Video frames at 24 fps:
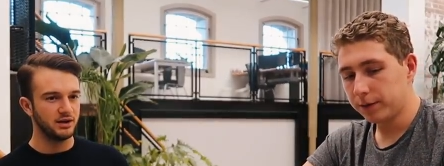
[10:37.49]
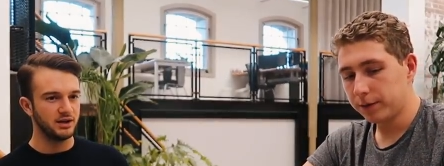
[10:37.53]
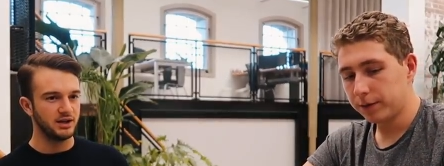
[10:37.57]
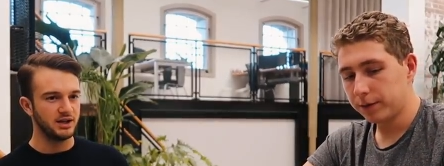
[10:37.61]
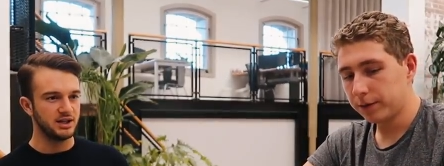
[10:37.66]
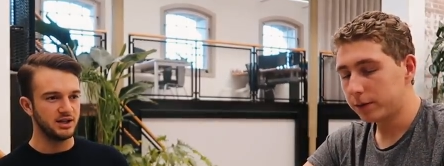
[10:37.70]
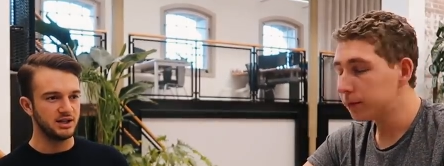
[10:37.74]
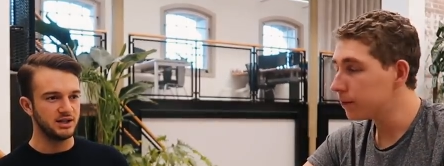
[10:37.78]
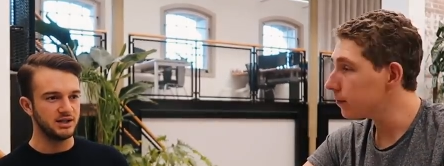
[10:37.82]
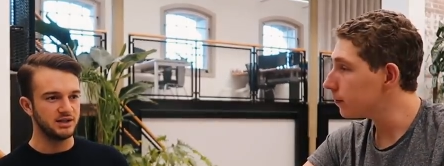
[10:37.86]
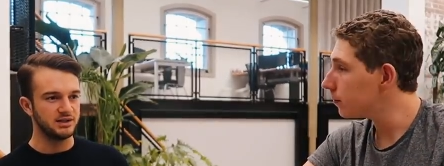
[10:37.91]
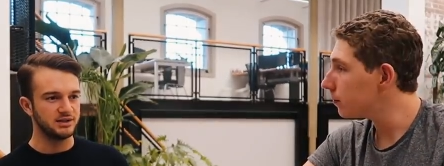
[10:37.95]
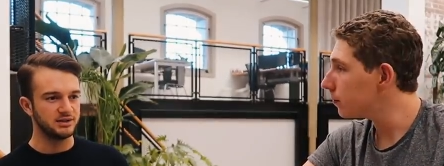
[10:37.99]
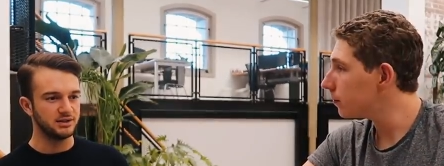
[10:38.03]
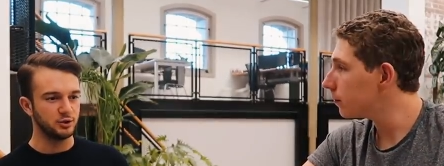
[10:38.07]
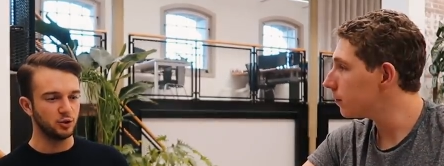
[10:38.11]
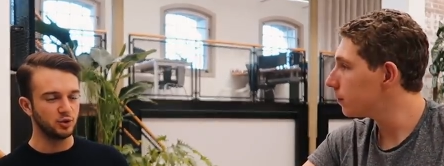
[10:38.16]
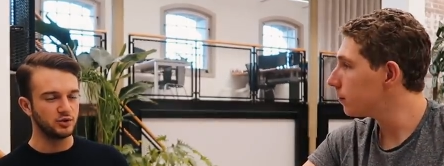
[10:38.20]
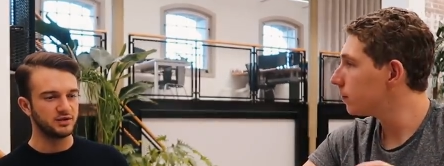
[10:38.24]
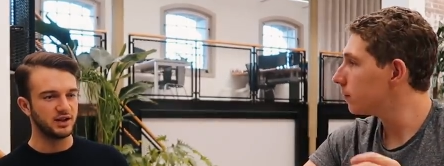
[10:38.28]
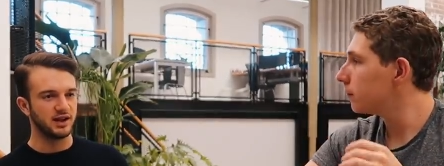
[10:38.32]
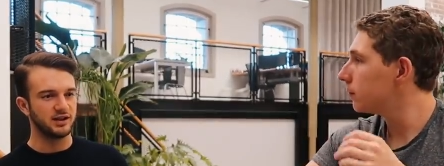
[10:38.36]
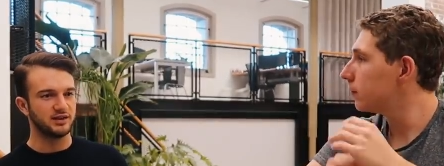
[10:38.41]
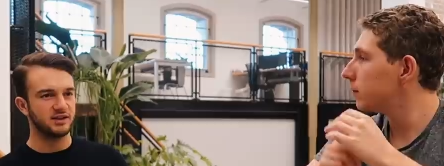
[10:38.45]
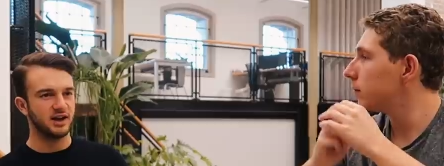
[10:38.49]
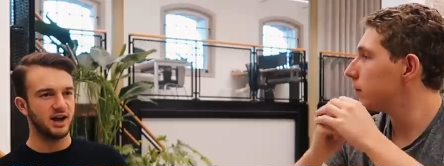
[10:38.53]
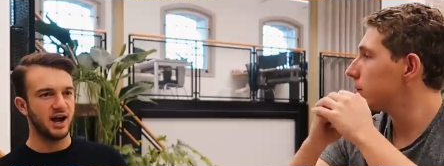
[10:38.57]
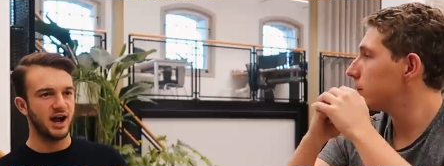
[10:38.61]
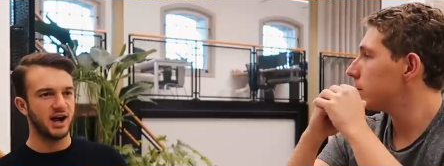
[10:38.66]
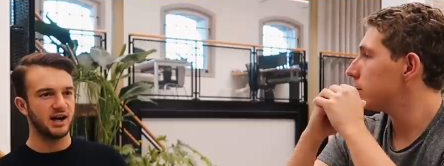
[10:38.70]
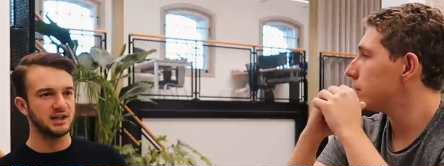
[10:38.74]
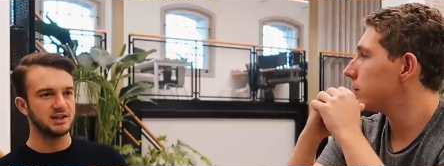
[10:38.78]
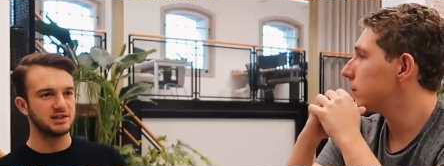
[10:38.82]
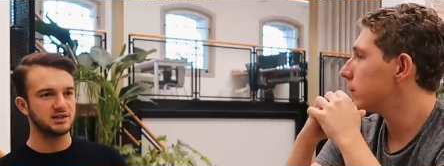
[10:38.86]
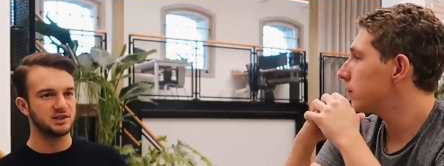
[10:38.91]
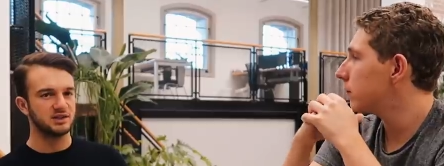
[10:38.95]
Speaker 1: he's looked at the
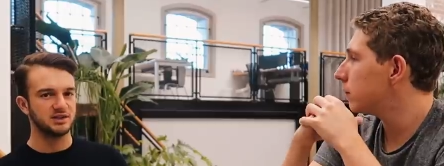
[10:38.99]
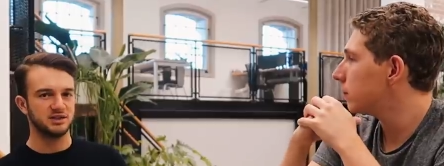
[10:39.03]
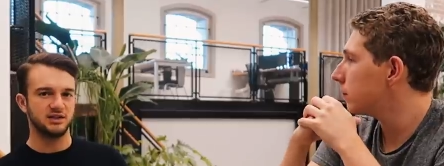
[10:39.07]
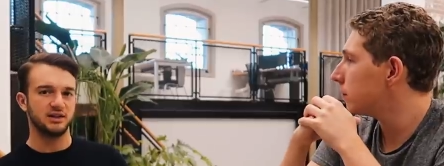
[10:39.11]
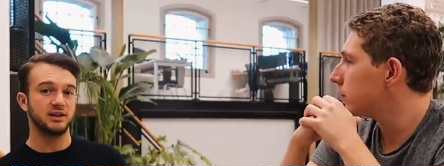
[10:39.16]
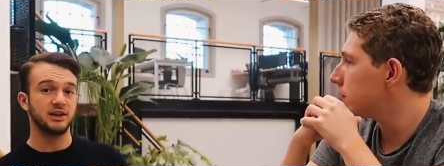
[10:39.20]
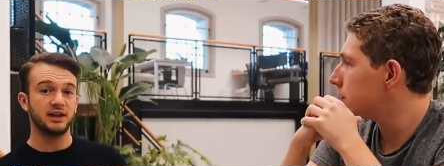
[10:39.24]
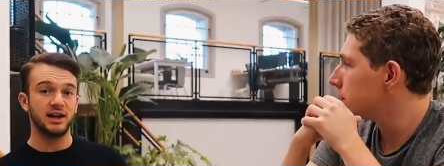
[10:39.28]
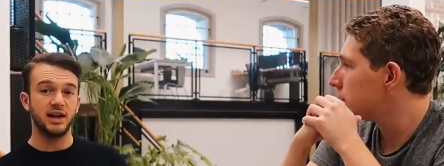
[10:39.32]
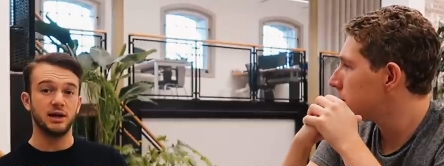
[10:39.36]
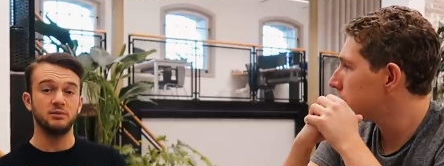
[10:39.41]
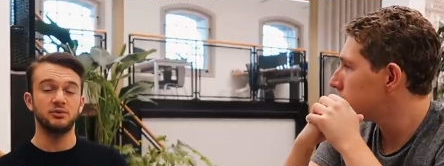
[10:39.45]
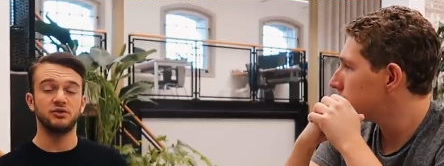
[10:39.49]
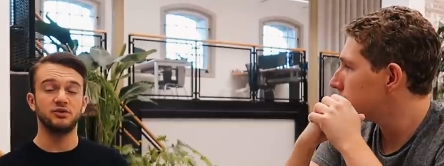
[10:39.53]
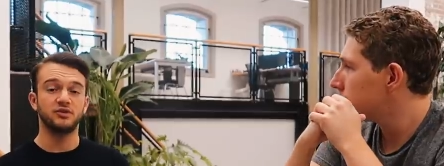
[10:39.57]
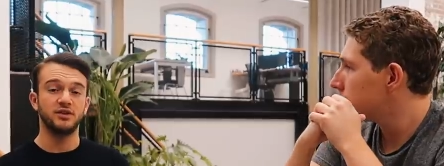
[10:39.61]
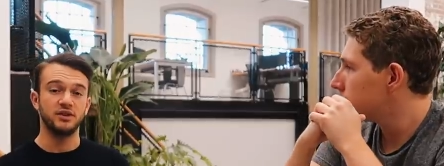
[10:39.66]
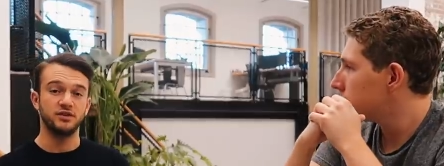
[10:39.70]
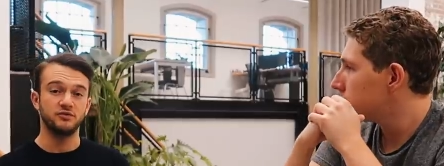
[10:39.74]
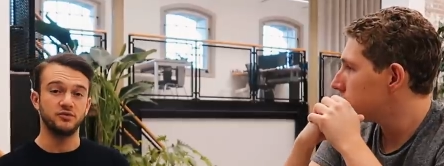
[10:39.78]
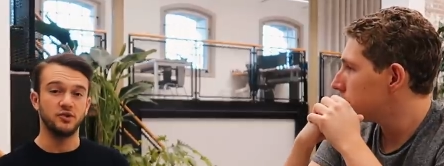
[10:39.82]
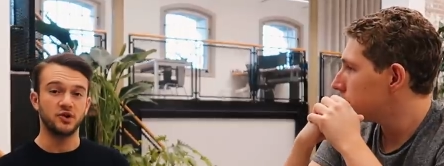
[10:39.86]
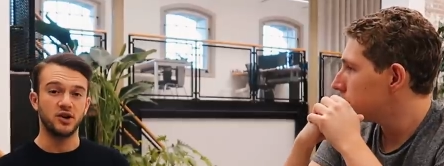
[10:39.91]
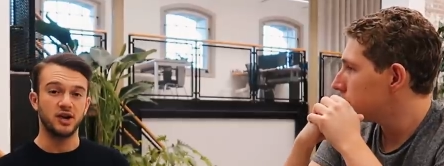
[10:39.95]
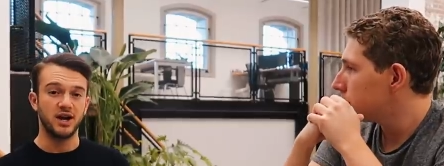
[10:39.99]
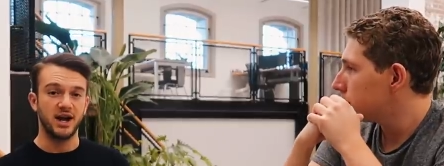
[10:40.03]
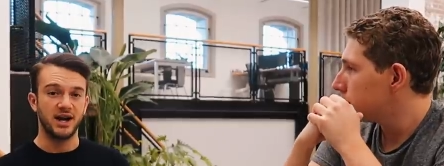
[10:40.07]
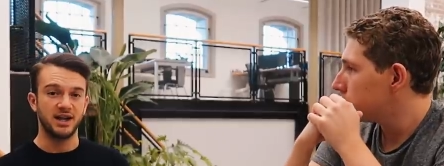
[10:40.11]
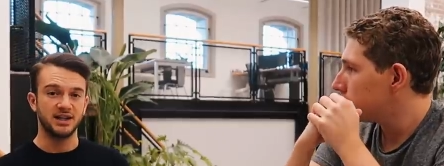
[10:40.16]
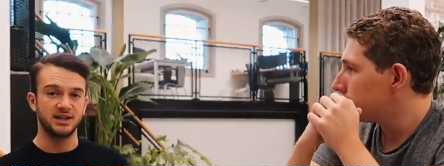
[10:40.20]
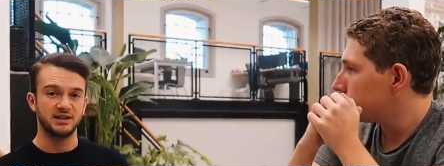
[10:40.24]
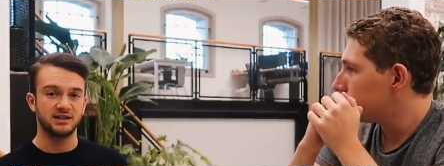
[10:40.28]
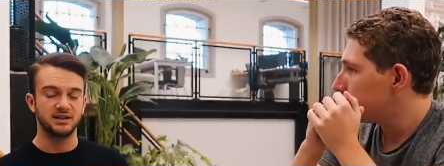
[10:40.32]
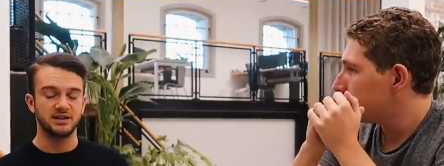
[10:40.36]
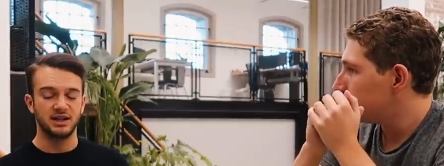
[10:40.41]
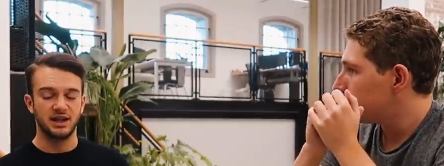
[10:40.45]
ads because the client was already running
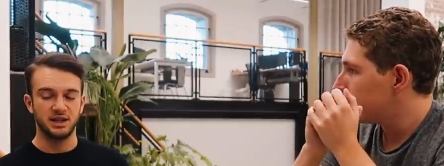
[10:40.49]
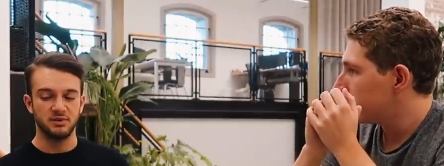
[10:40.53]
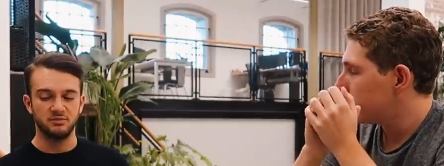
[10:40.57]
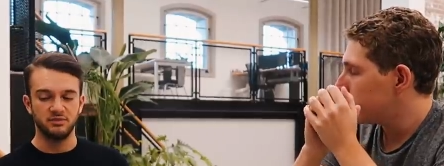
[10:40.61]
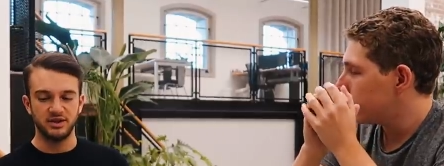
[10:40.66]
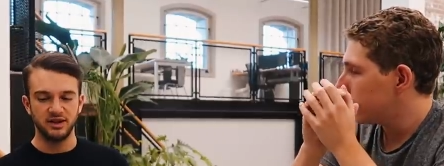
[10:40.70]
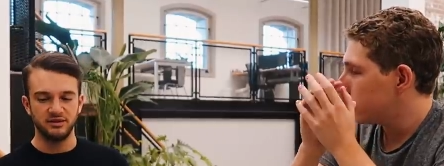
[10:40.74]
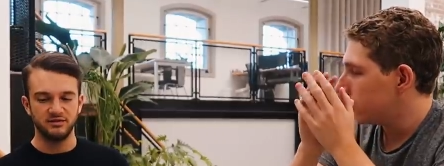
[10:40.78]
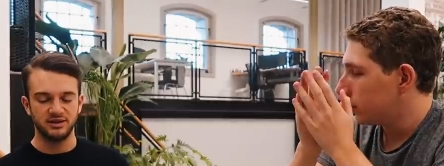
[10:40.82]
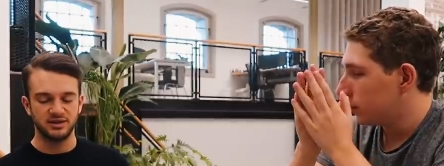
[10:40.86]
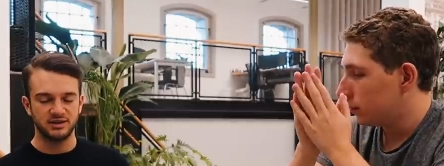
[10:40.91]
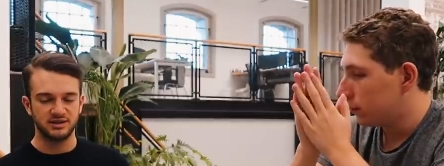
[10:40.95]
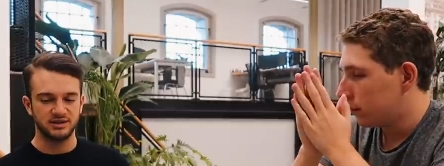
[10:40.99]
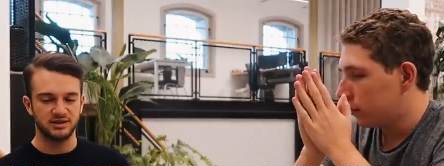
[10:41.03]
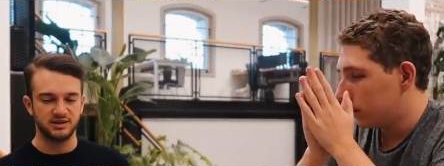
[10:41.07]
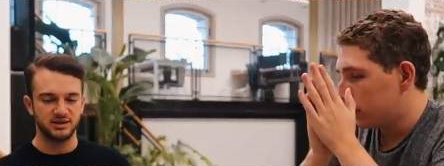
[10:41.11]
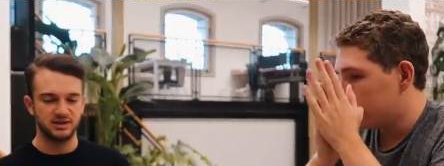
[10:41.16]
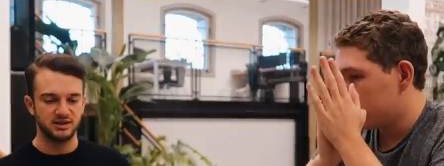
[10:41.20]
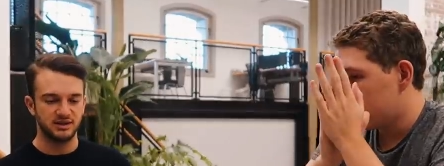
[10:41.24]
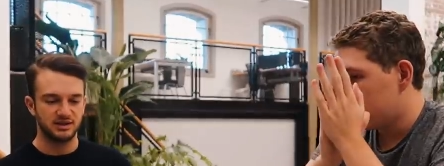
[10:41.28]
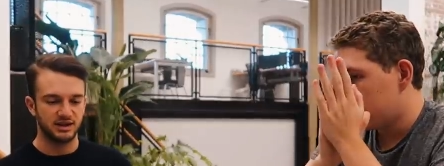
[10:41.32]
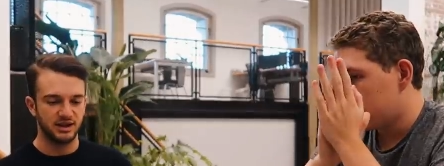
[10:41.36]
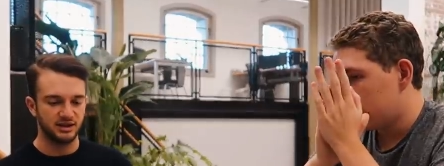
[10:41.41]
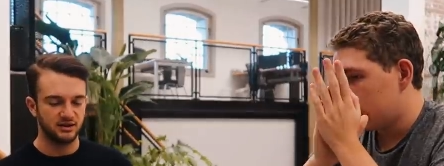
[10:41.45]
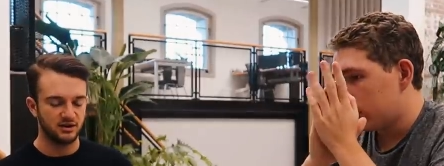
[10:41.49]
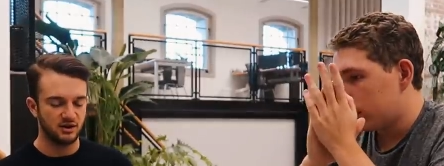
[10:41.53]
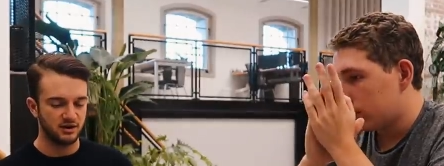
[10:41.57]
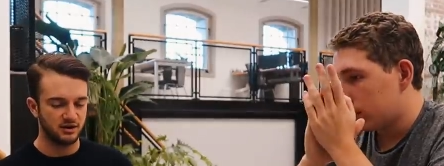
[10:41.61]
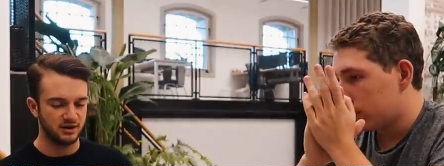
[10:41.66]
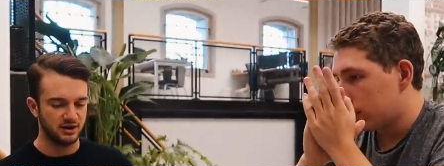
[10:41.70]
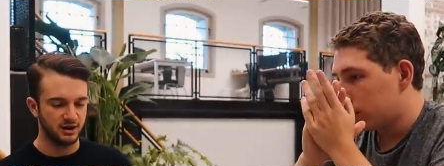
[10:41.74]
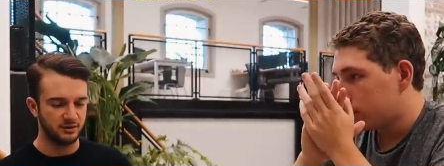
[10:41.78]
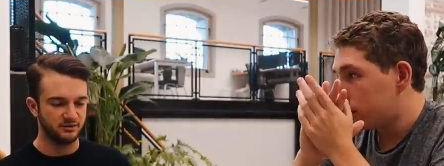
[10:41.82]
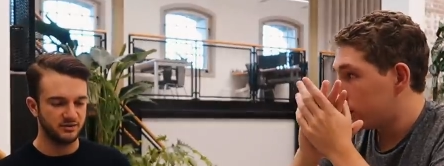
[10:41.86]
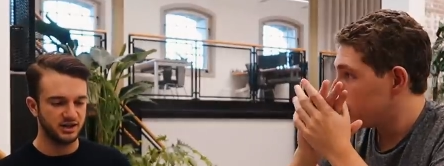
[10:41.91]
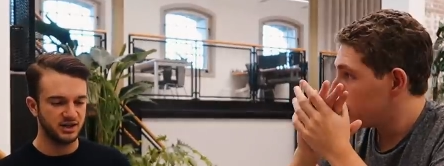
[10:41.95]
ads like previous to like our
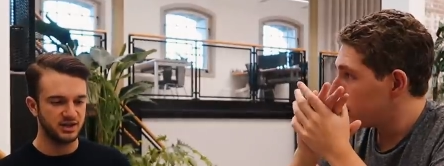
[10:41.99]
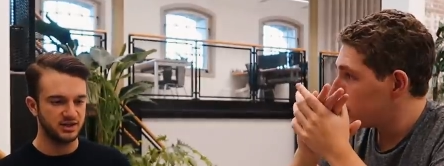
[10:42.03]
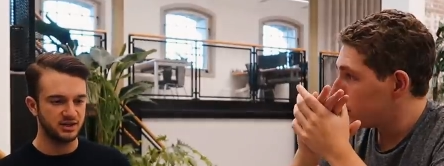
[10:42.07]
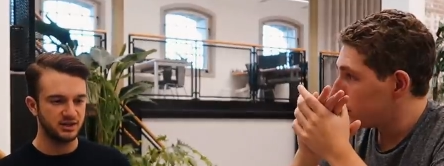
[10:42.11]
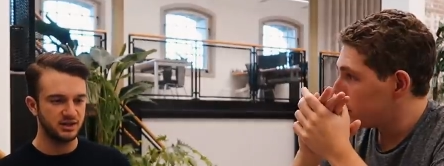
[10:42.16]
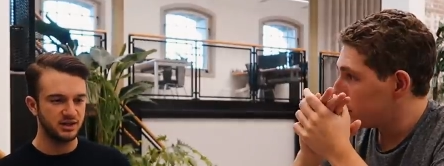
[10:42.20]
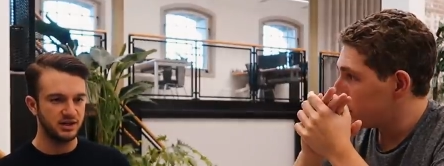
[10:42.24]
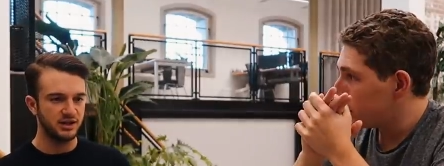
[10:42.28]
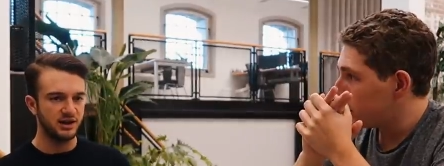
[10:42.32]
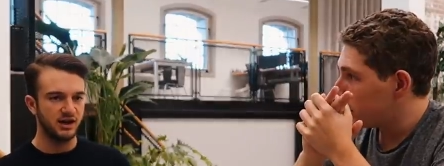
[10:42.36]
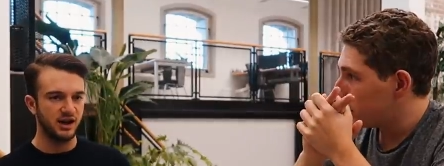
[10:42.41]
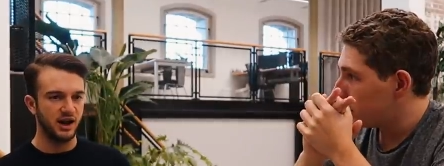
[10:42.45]
collaboration.